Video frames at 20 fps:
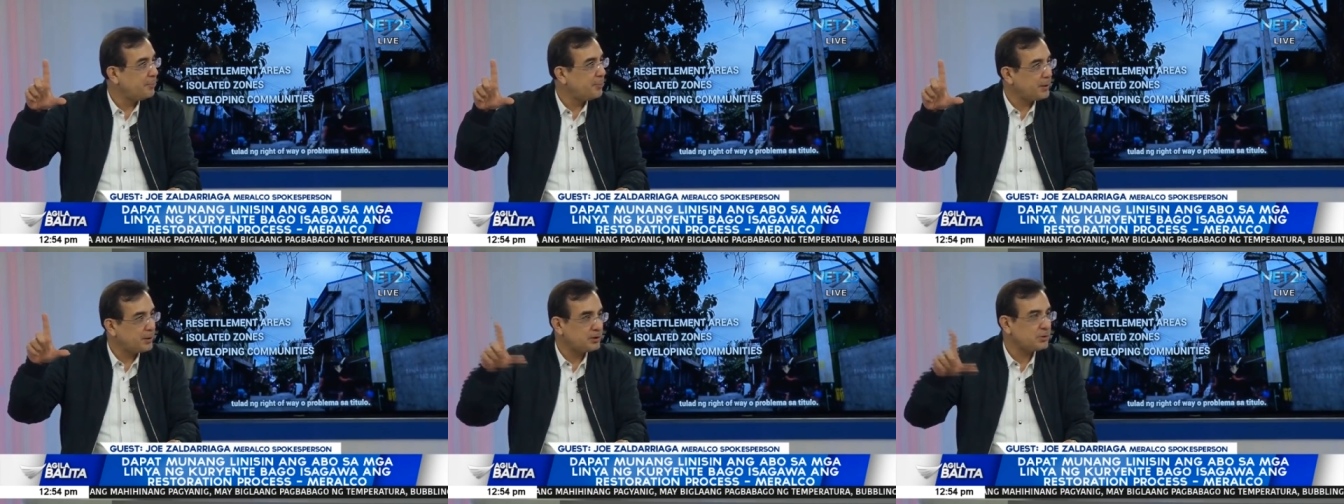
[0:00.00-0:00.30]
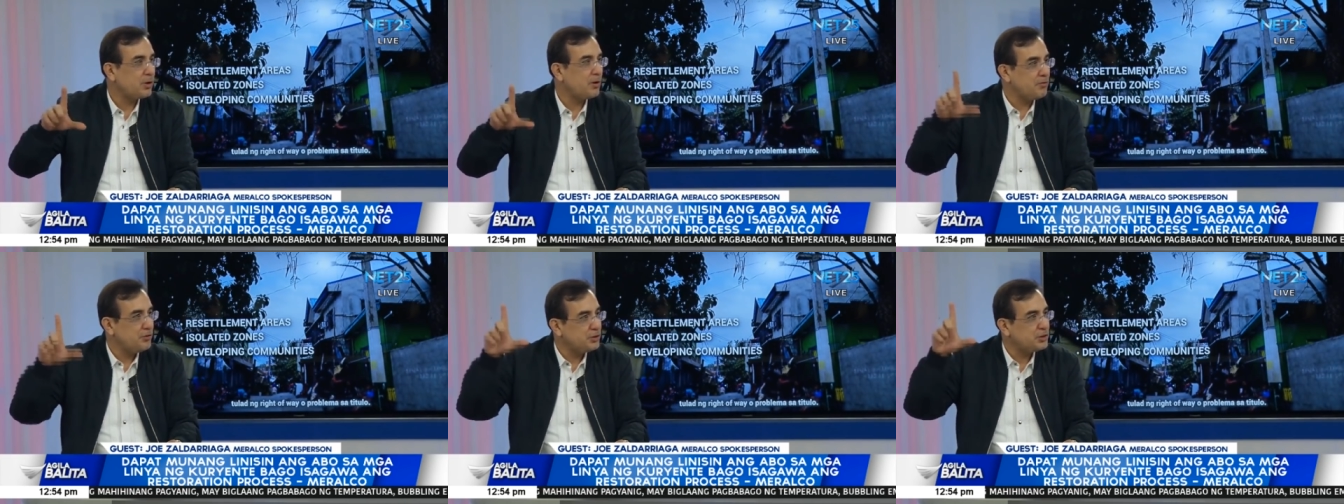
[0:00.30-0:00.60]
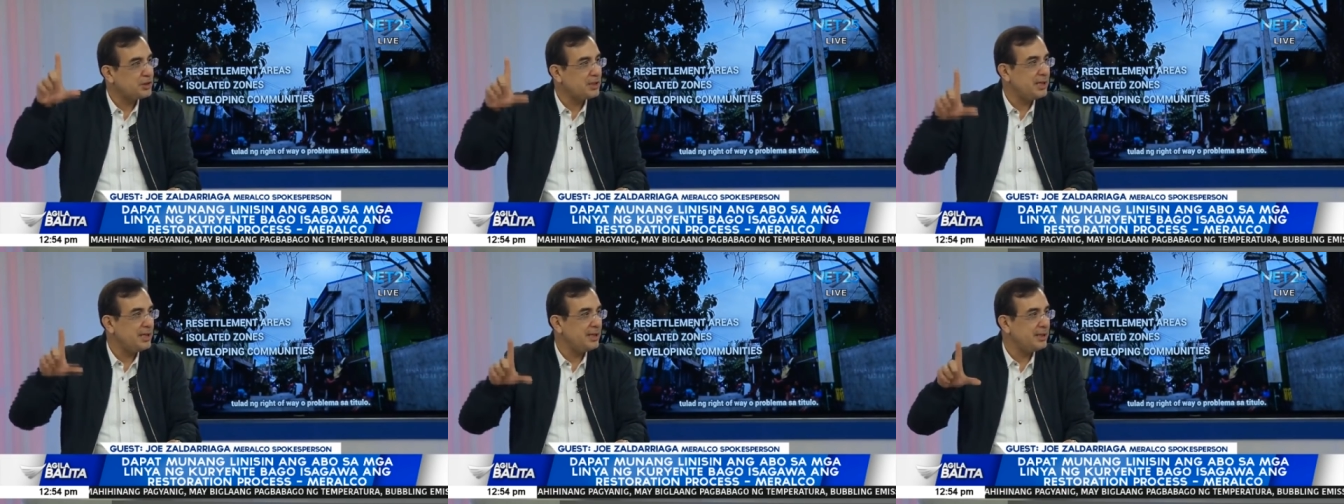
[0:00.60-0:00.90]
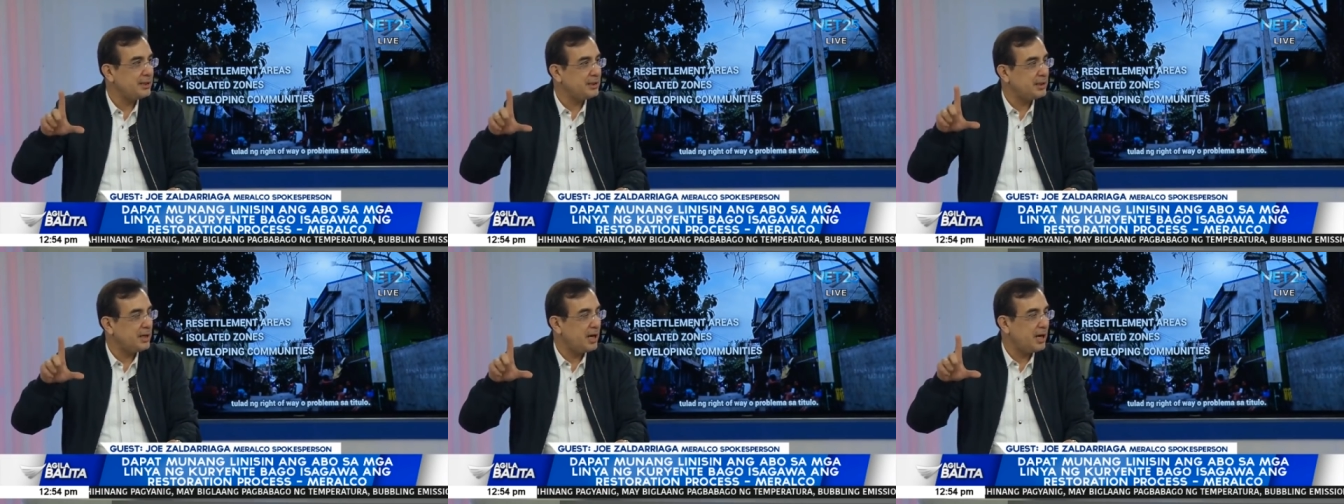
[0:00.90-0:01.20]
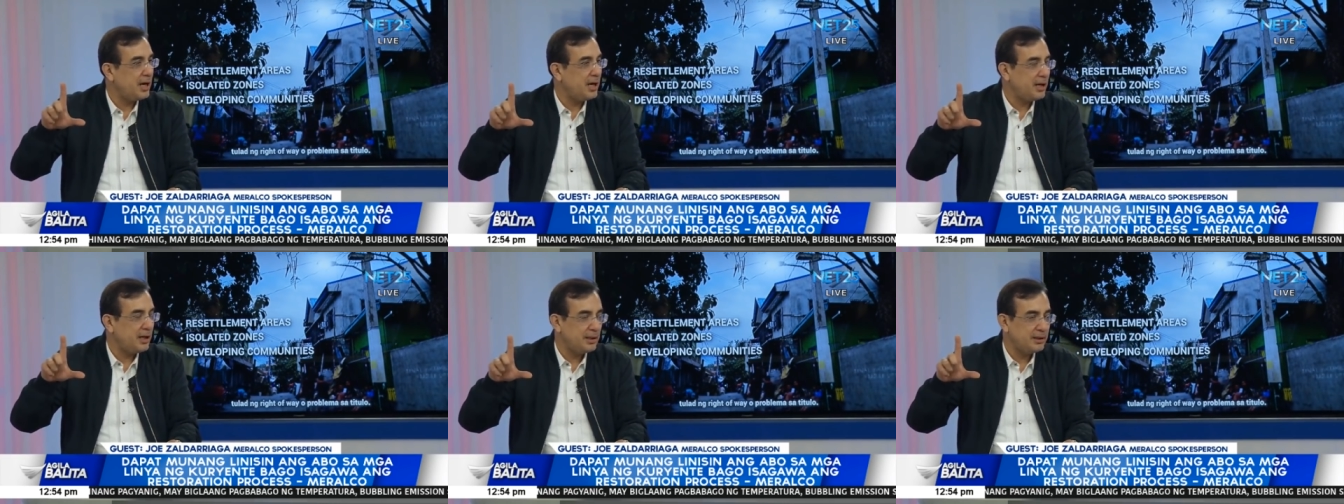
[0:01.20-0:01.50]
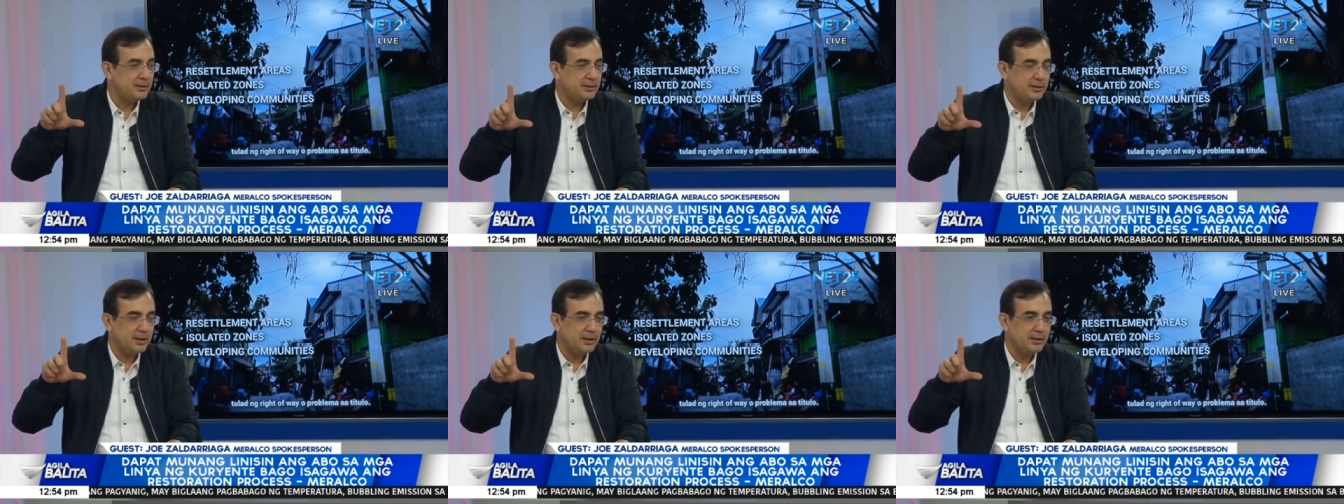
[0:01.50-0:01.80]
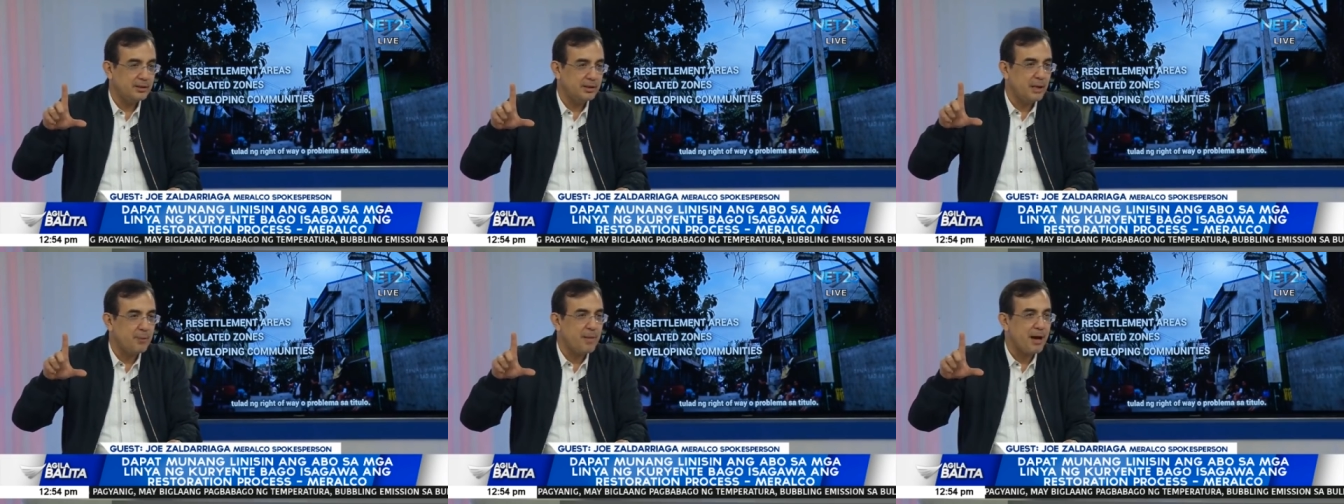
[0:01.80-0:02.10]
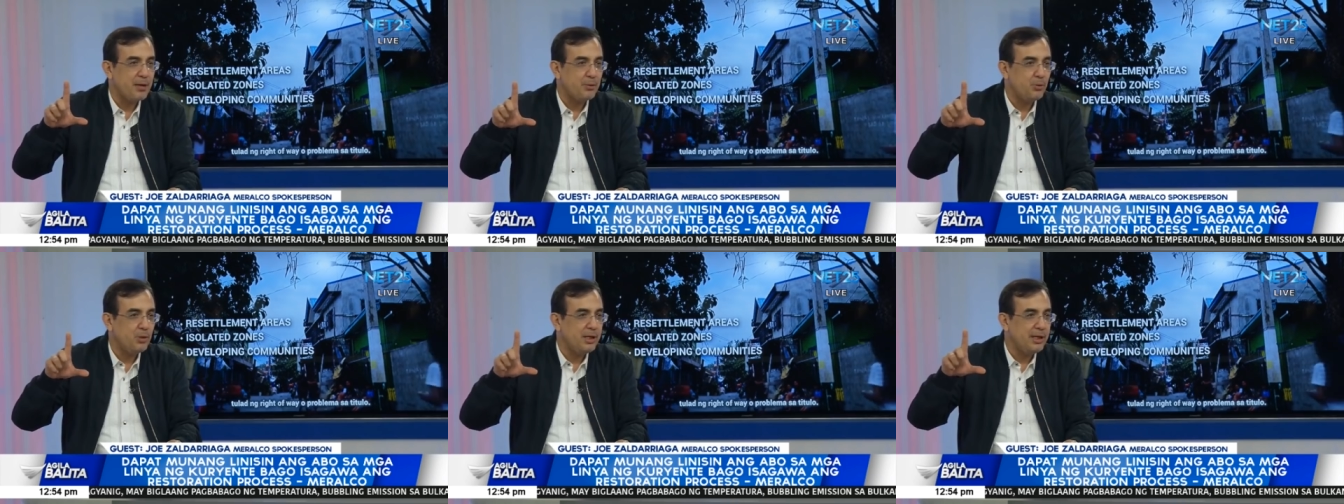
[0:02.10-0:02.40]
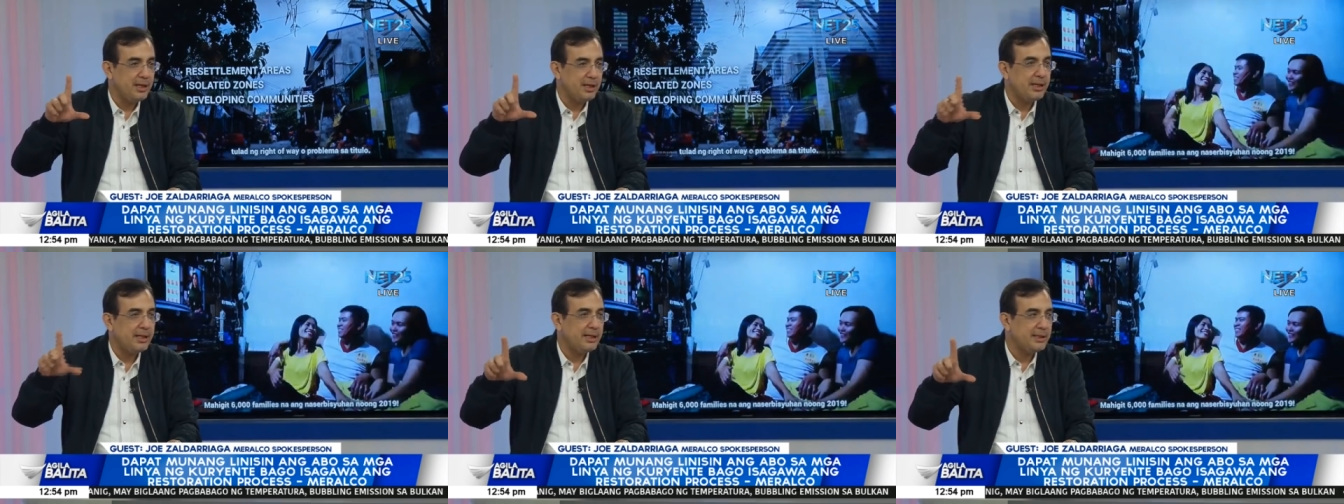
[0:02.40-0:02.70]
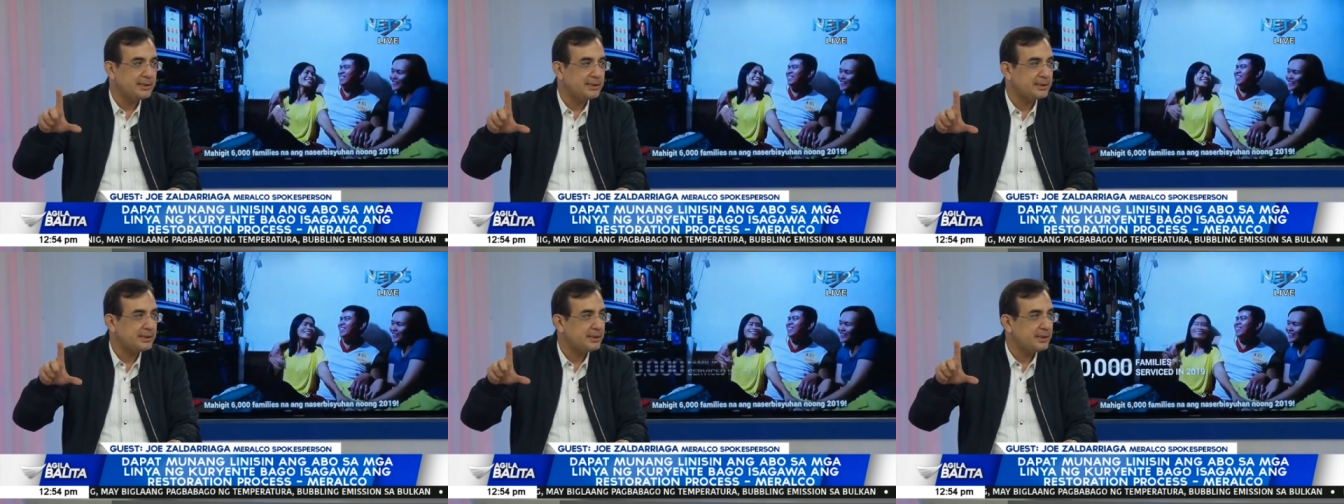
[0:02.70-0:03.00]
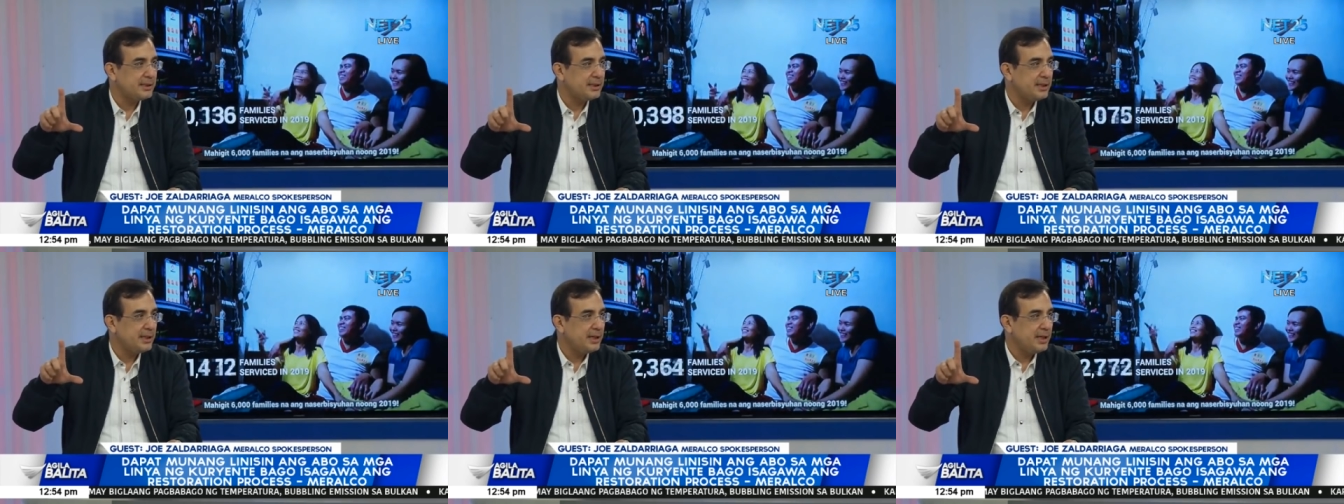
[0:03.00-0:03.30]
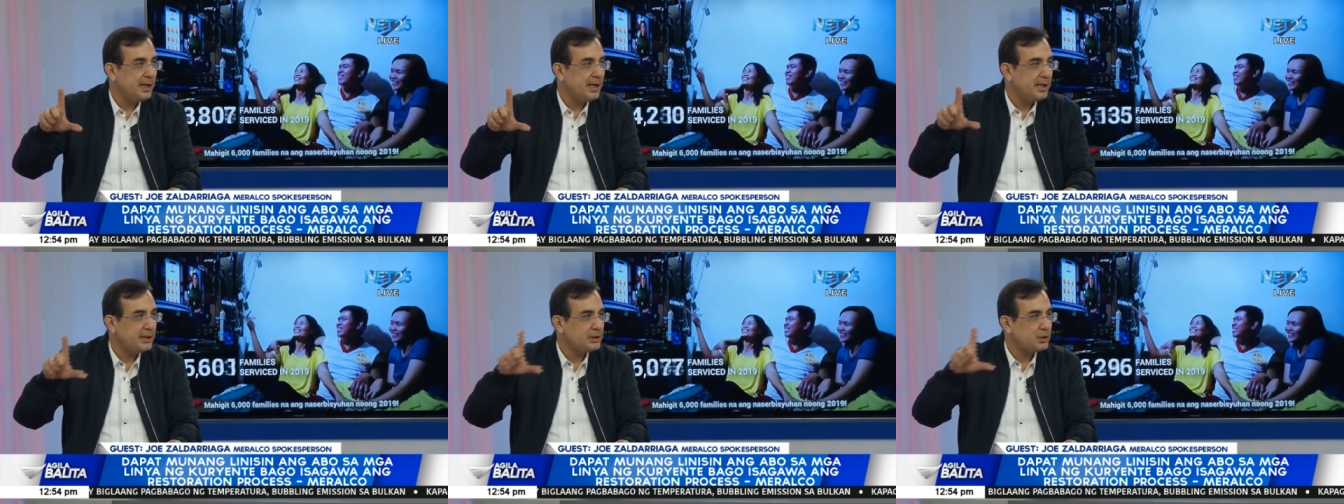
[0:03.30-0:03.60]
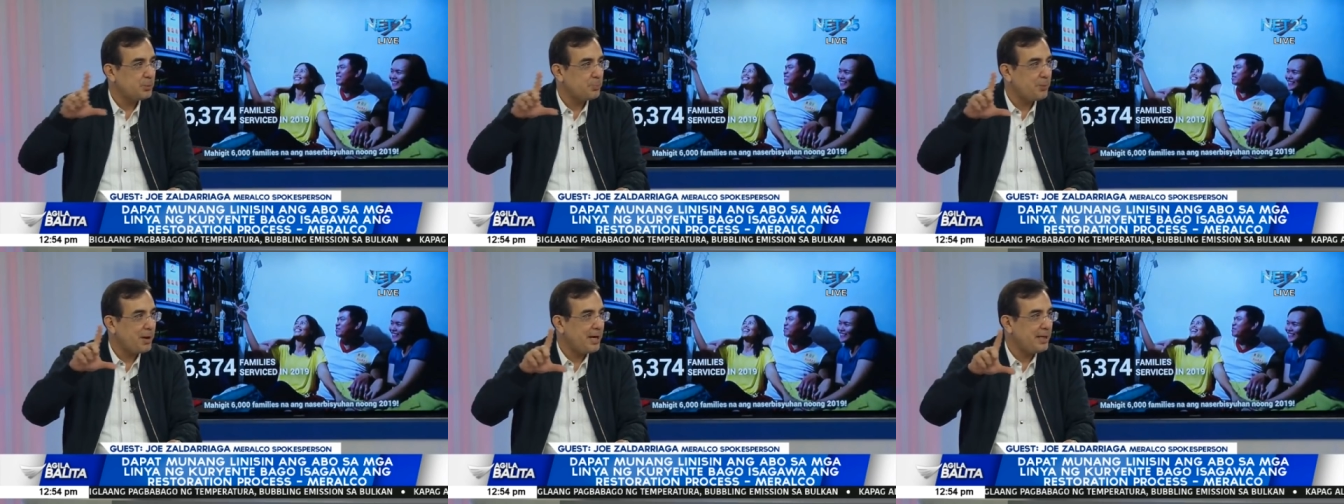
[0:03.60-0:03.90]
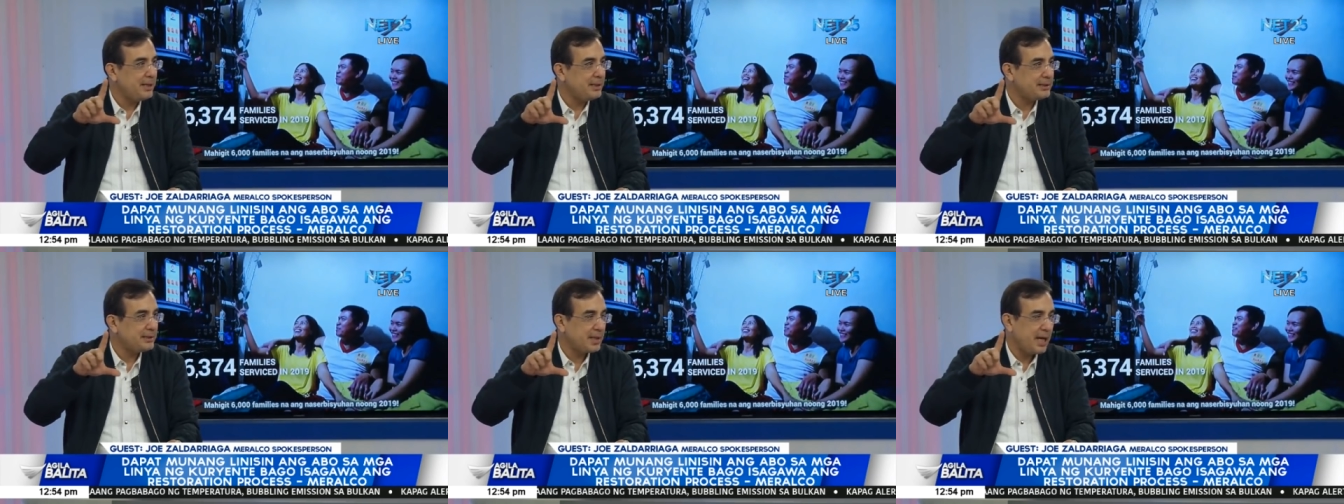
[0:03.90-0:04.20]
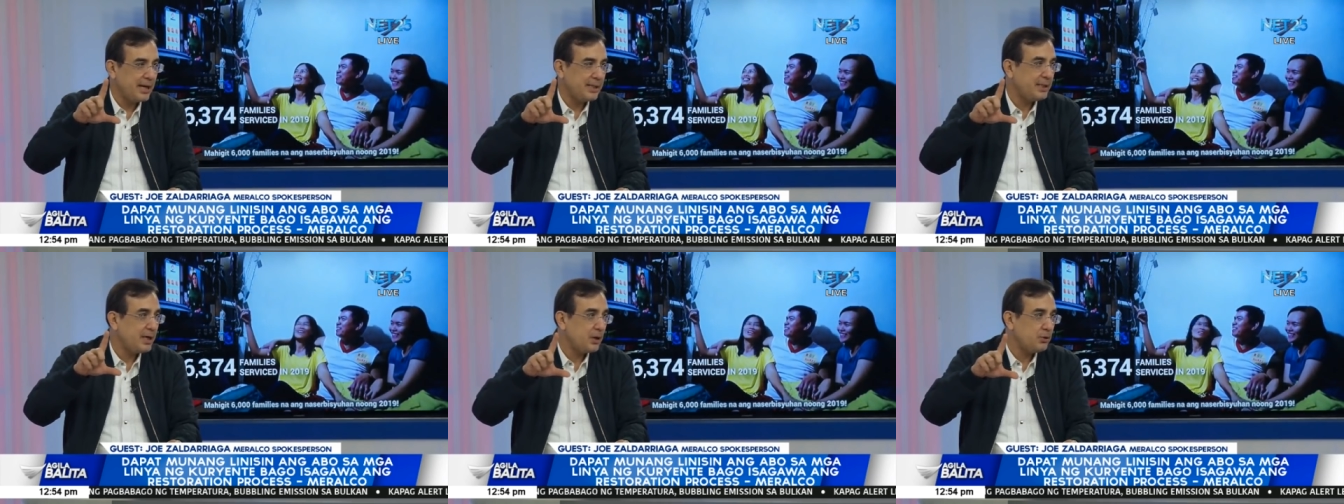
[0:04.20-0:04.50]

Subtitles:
Because obviously, demand will increase and supply is kind of